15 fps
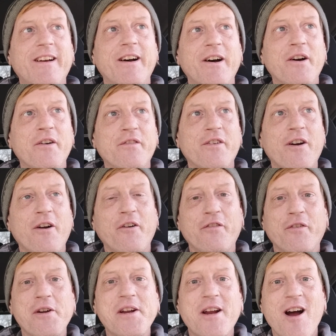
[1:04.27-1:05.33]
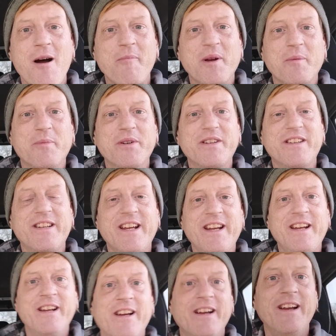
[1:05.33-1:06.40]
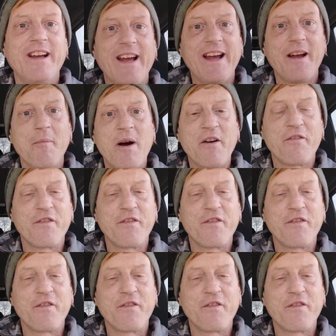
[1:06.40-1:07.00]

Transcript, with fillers: of our free comic book day at my